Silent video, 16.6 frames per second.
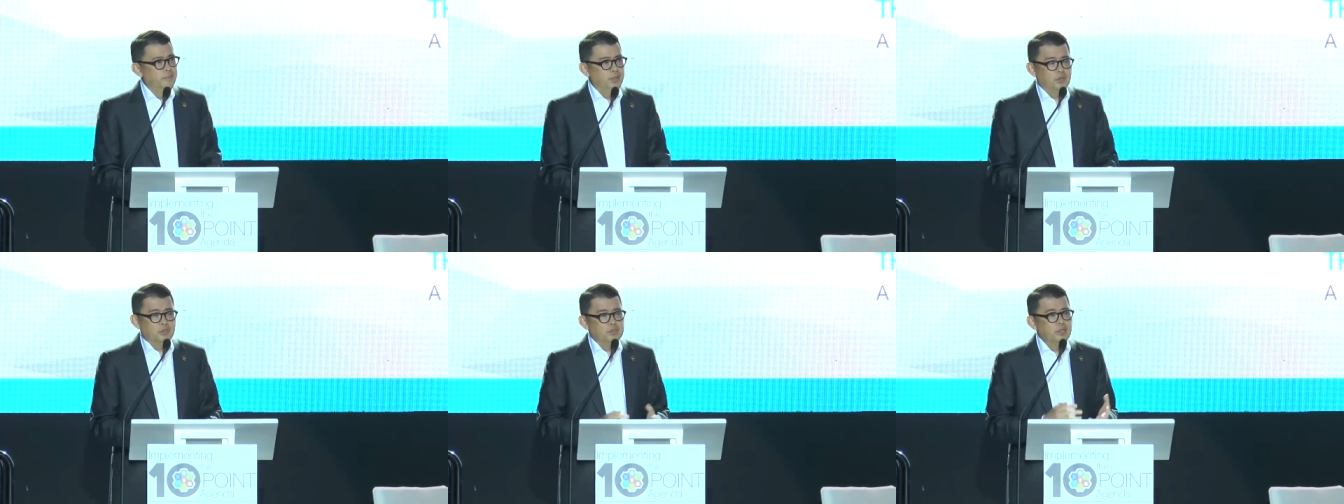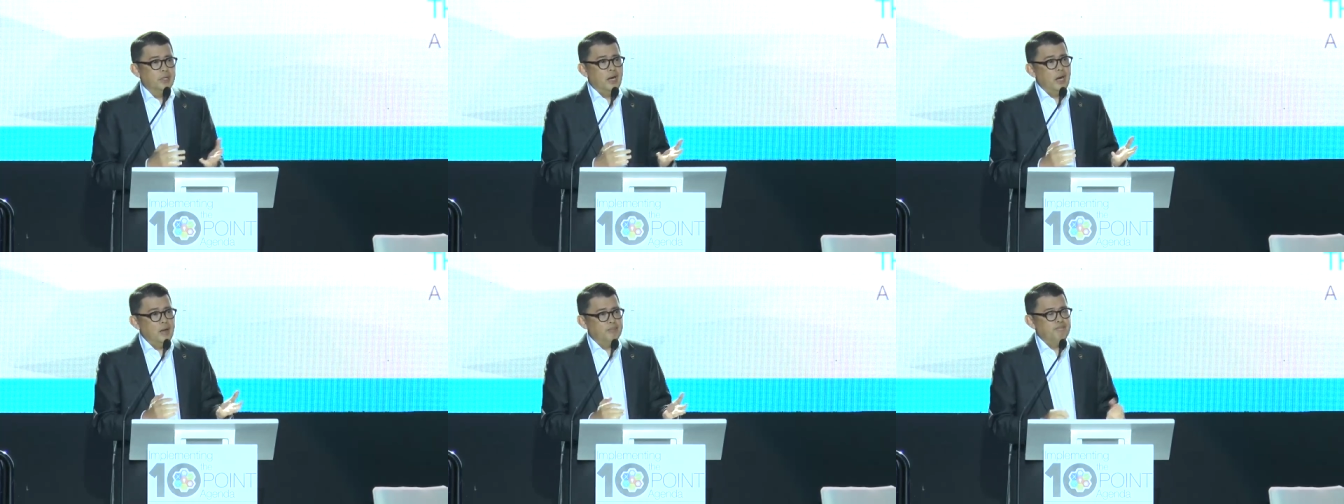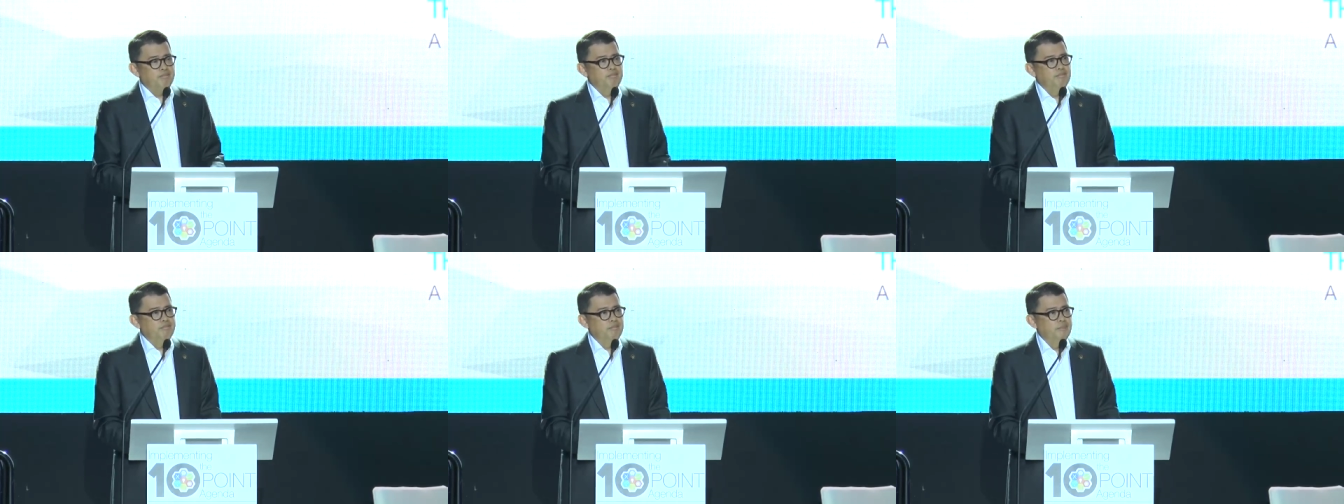because they're
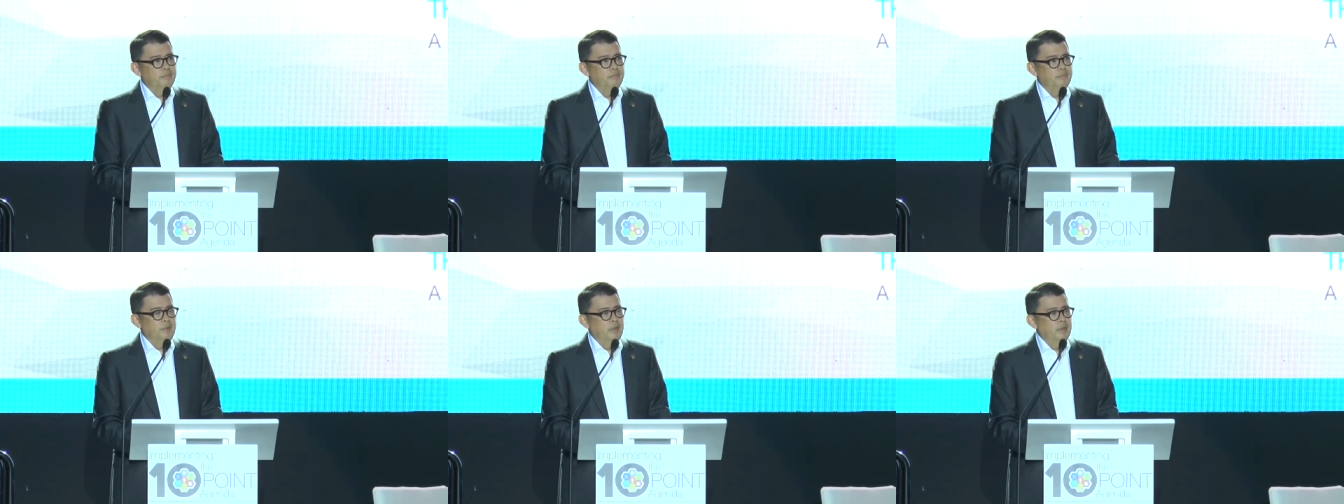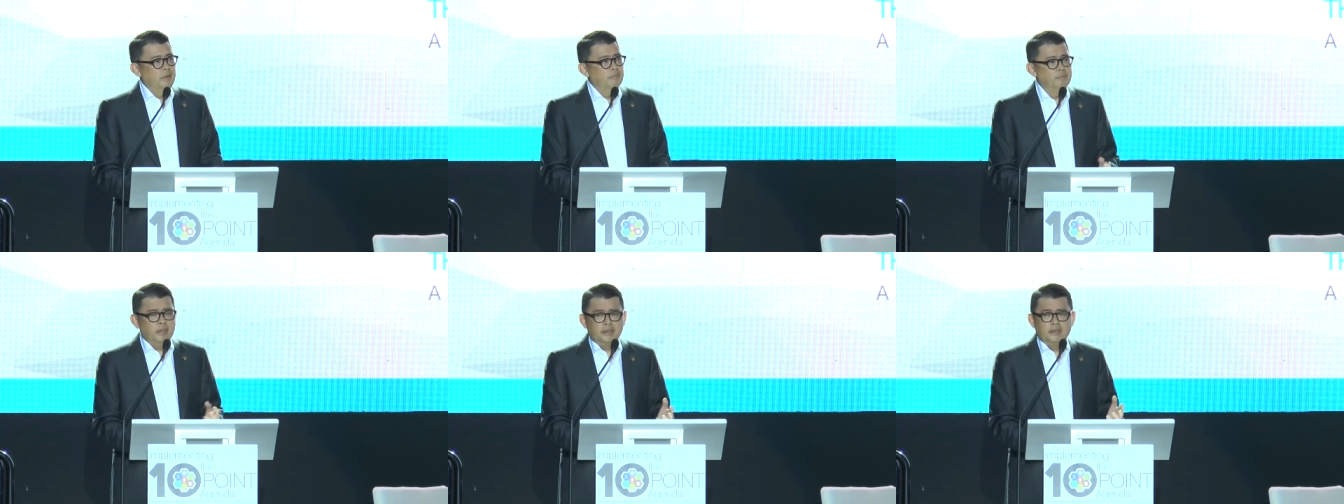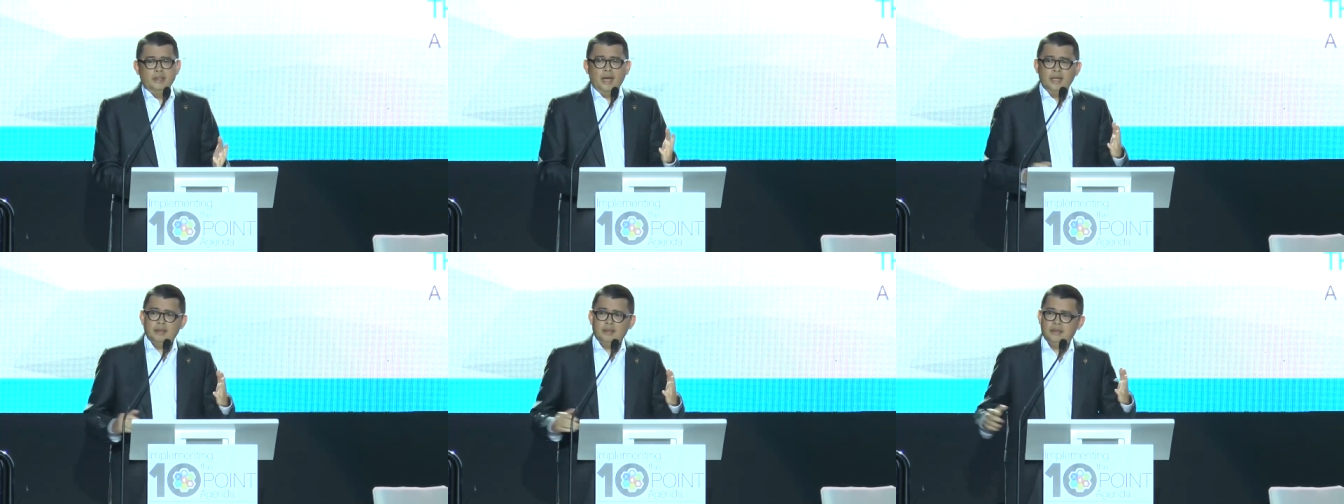up,
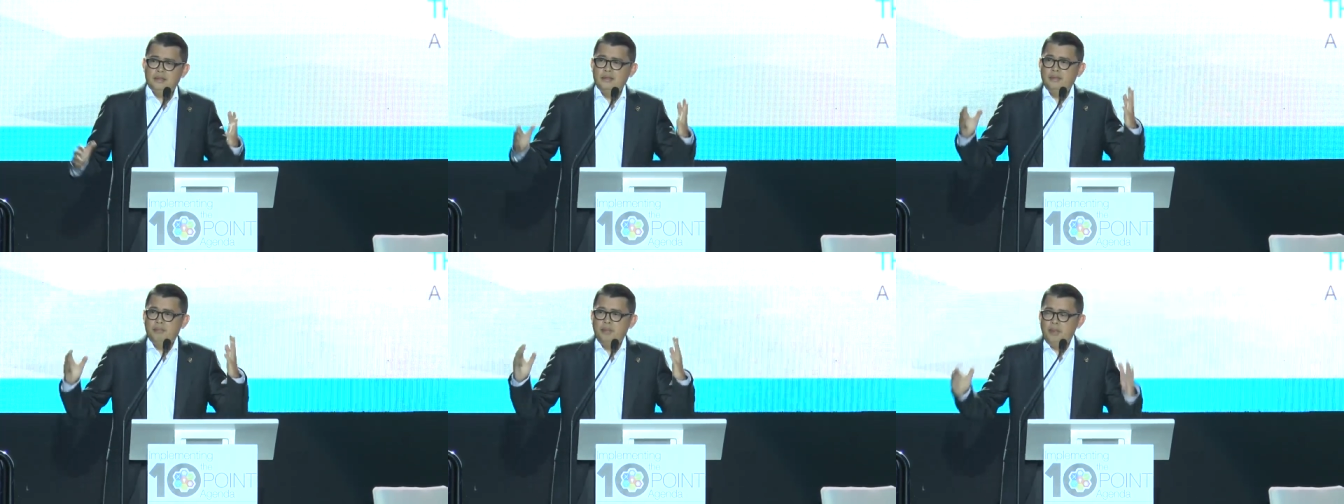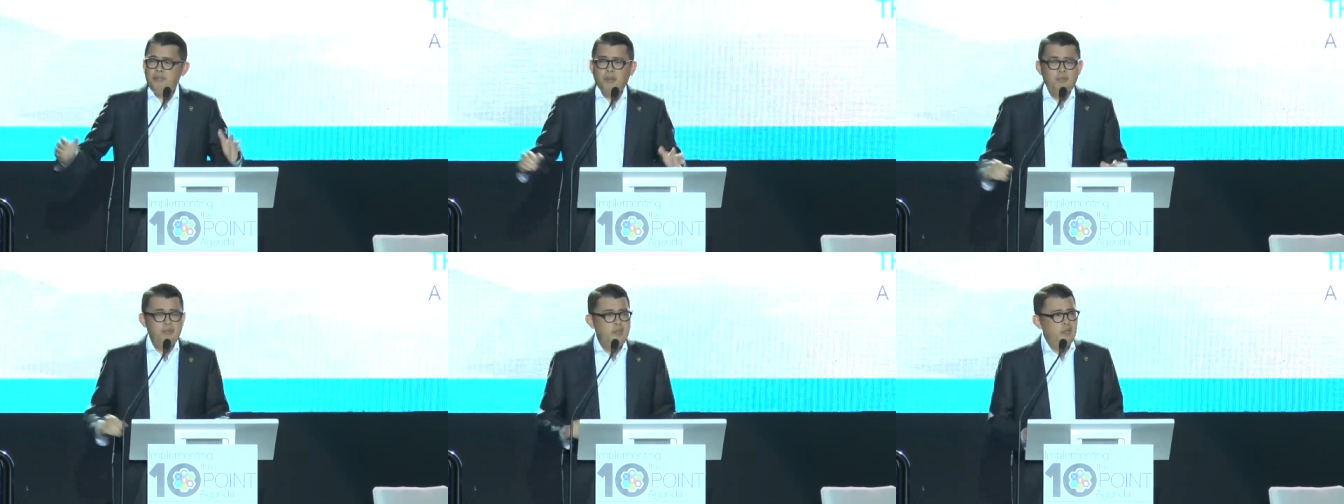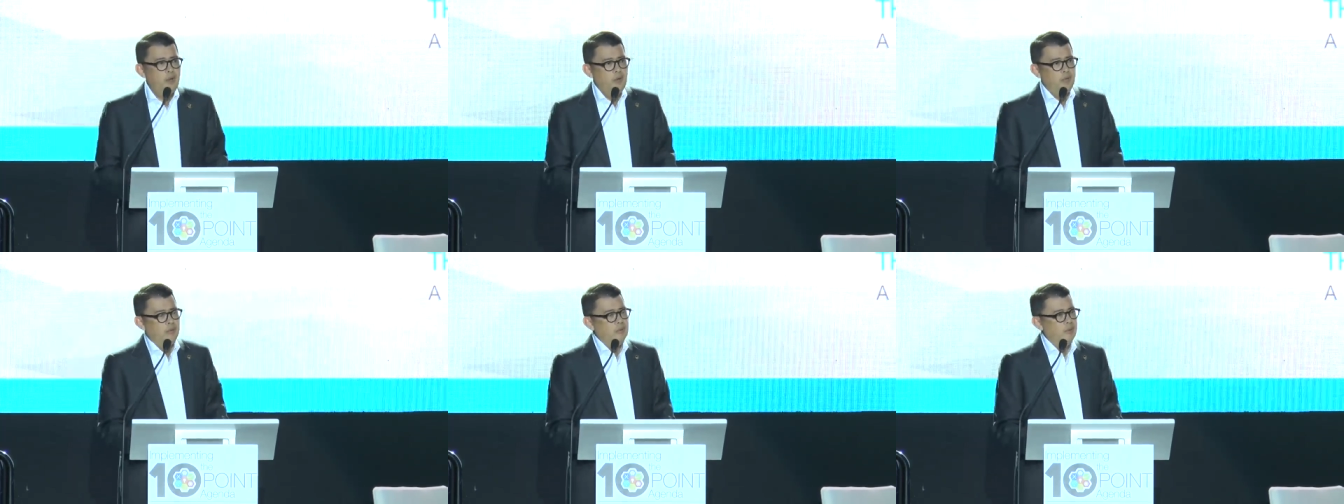but not the people
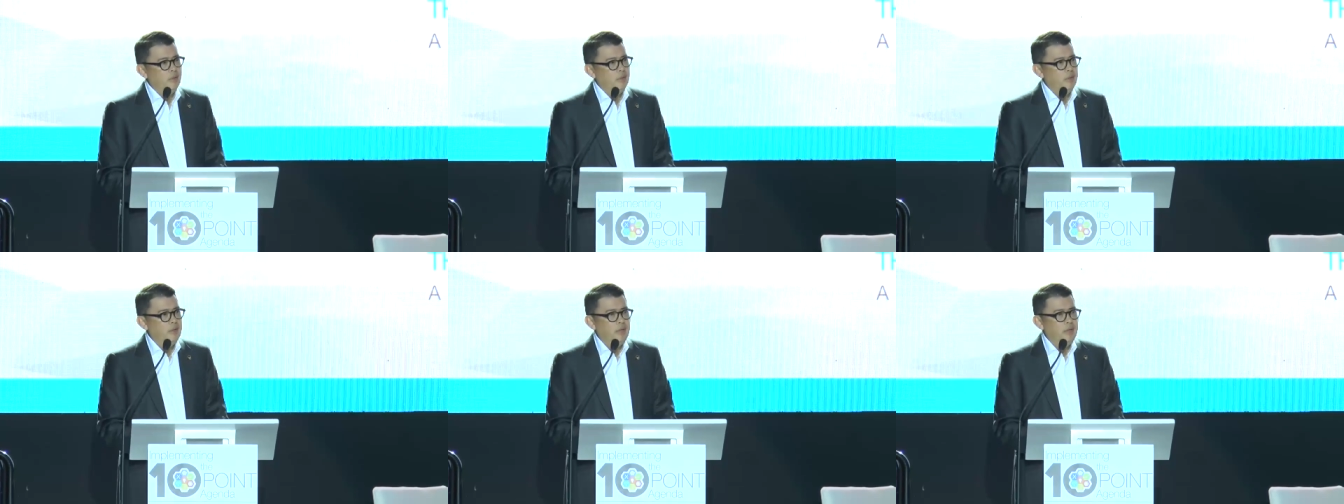below.